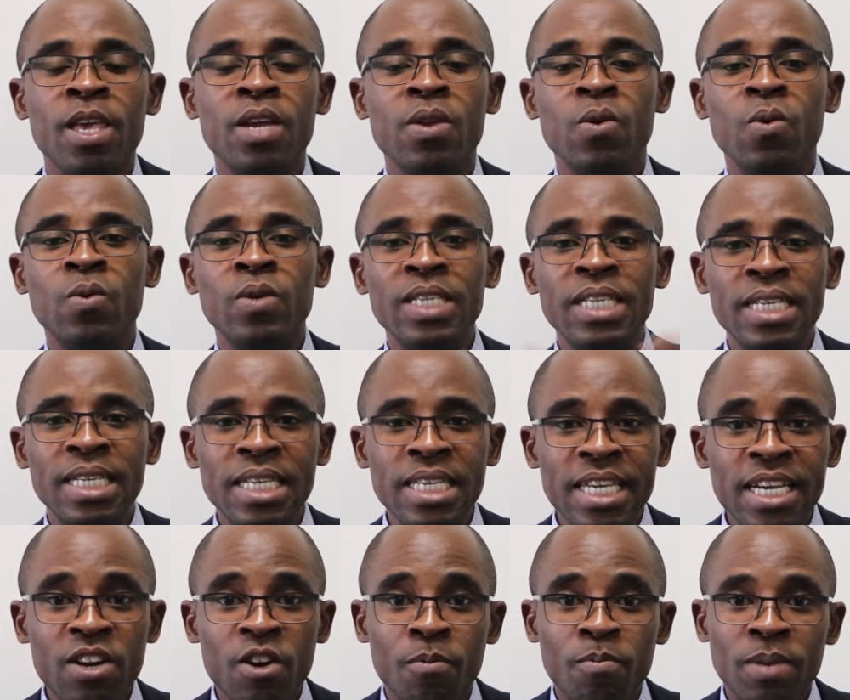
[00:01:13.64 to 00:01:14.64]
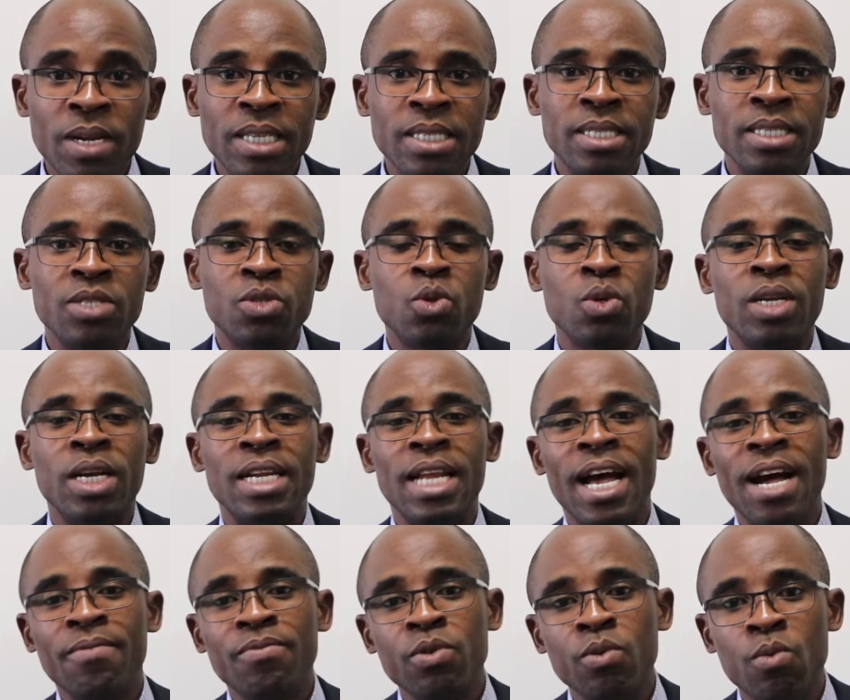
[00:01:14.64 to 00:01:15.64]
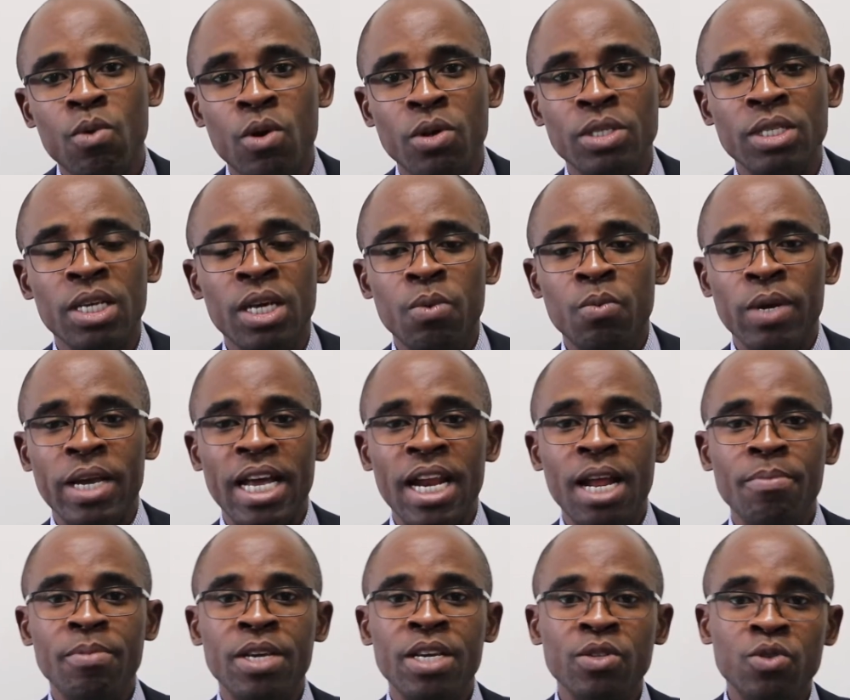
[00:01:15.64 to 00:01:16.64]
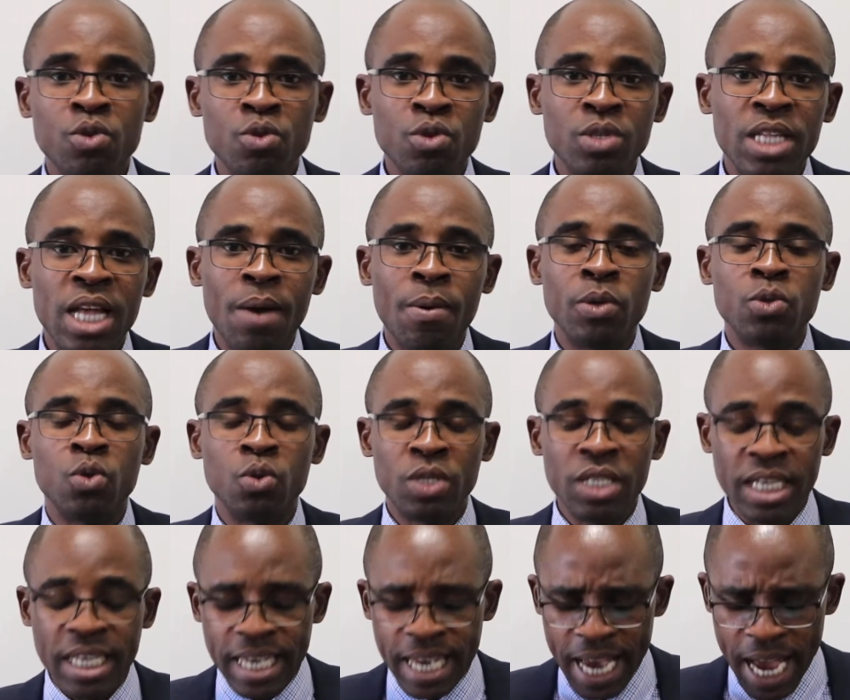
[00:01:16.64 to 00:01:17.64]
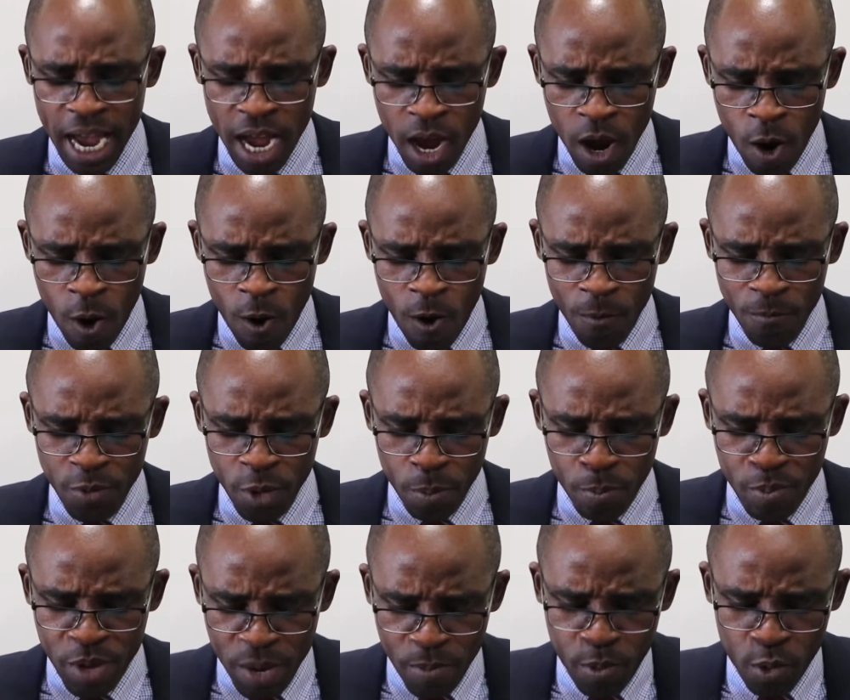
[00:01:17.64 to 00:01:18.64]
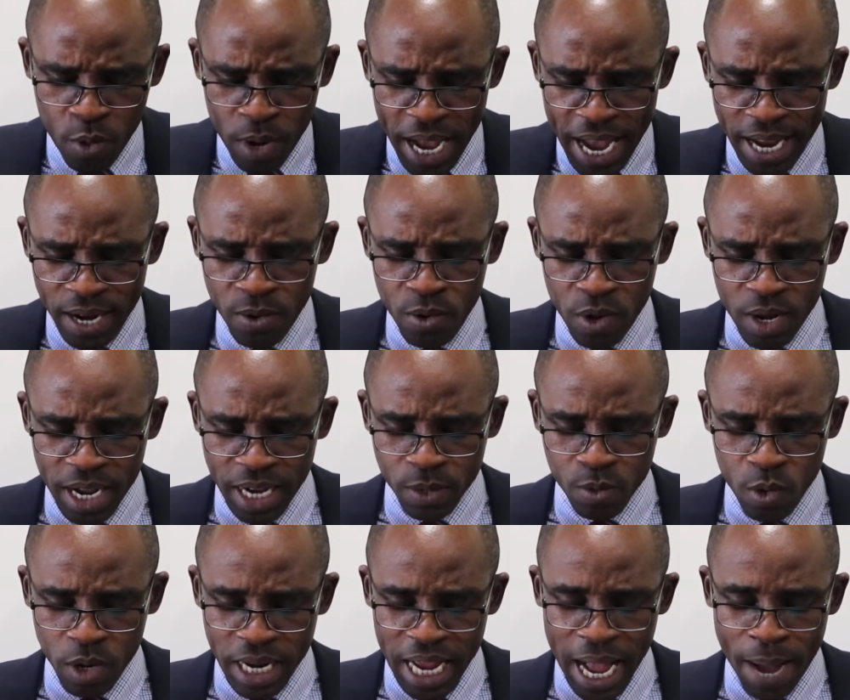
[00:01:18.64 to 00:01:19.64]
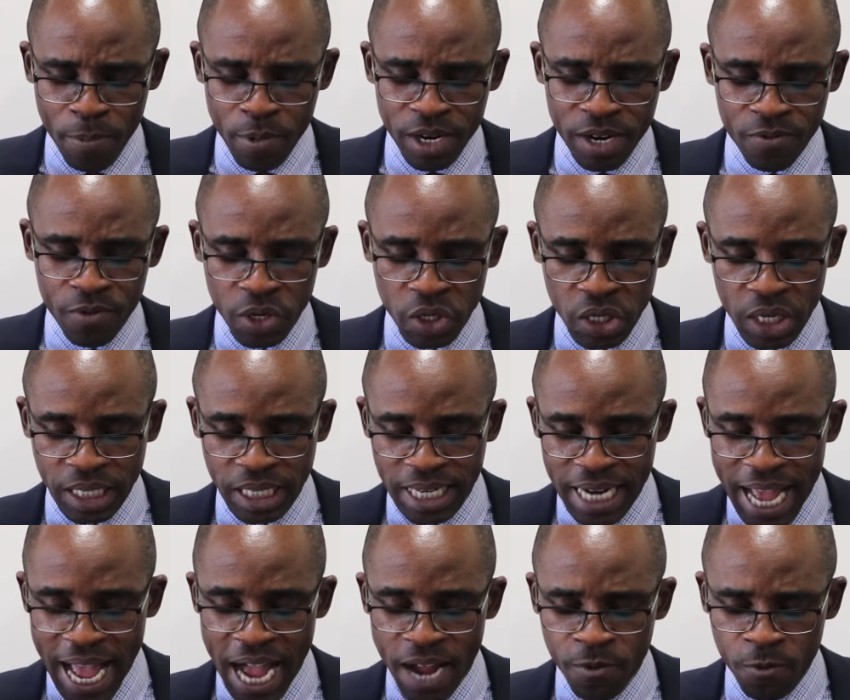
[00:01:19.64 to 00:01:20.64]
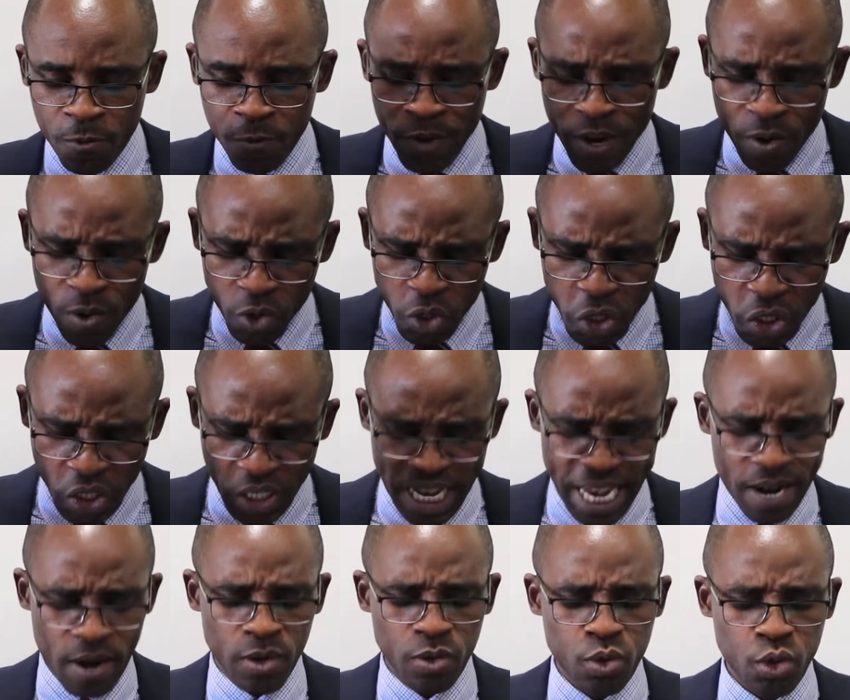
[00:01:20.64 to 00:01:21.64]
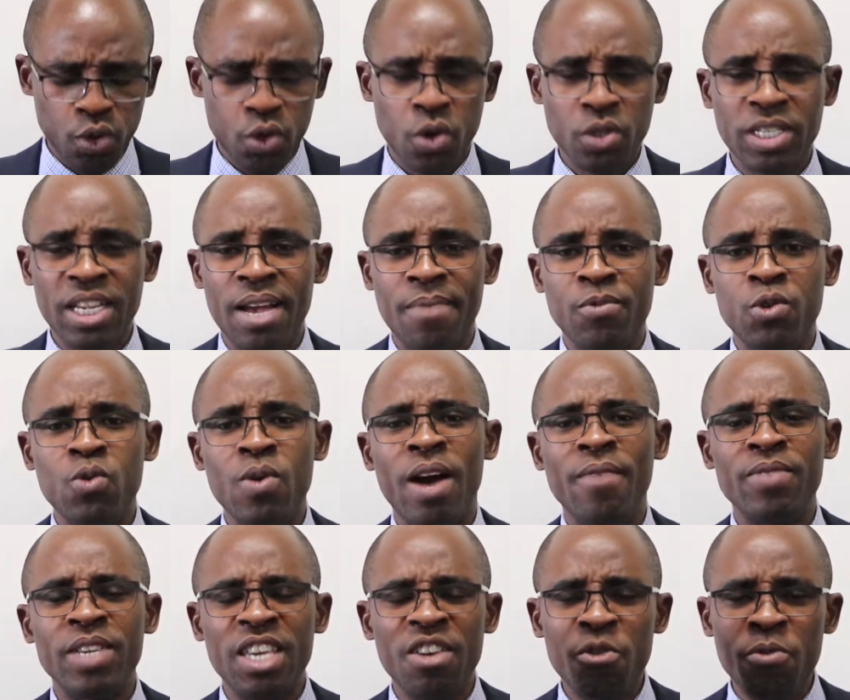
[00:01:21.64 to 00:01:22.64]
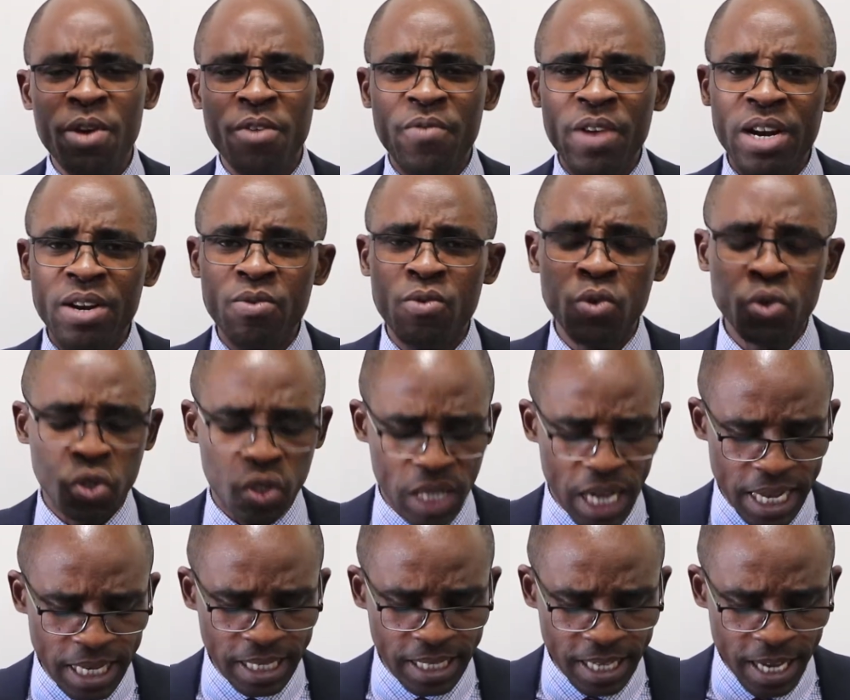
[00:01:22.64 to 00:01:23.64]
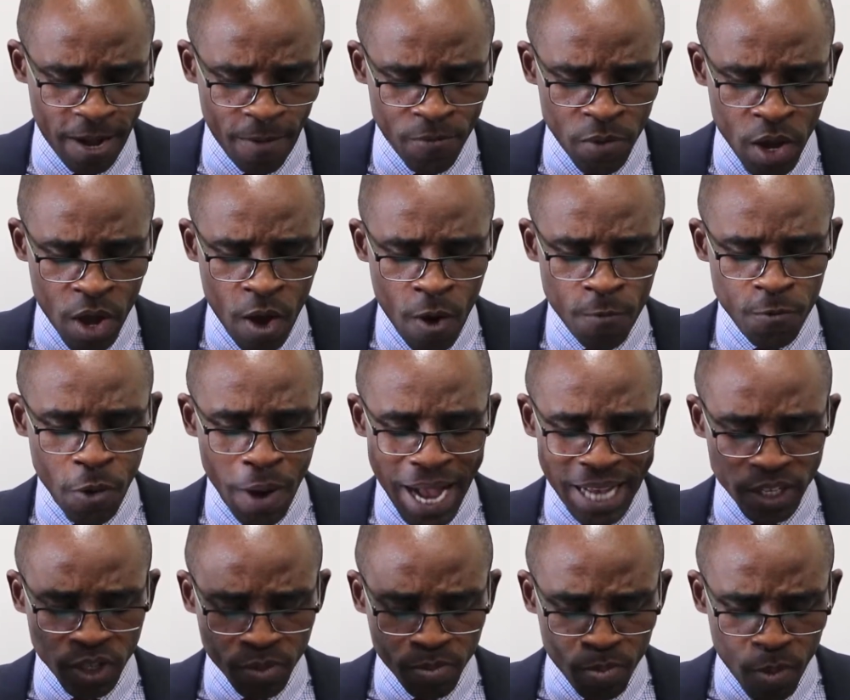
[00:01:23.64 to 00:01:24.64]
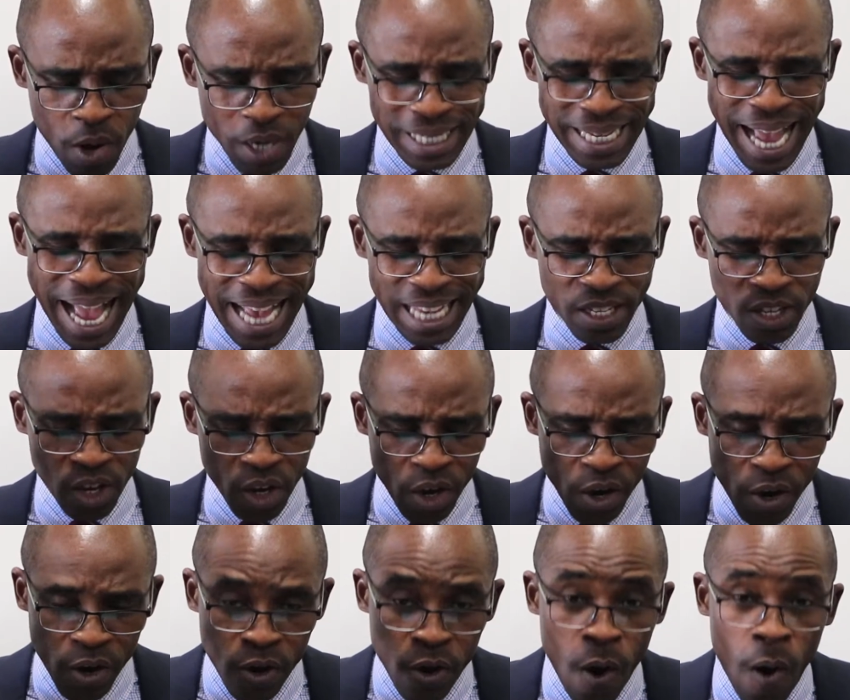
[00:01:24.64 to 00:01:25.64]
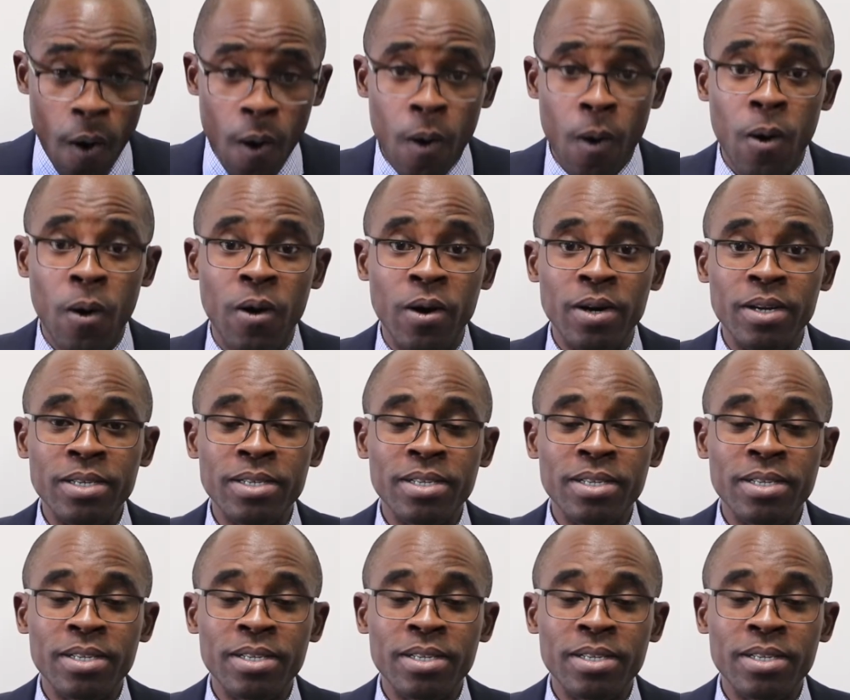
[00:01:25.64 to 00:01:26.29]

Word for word: you know, in the year of plenty so that afterwards we cannot begin to use that one to take care of the people. And look at what happened in verse 13. And Pharaoh said unto Joseph, You have given a very good counsel, for as much as God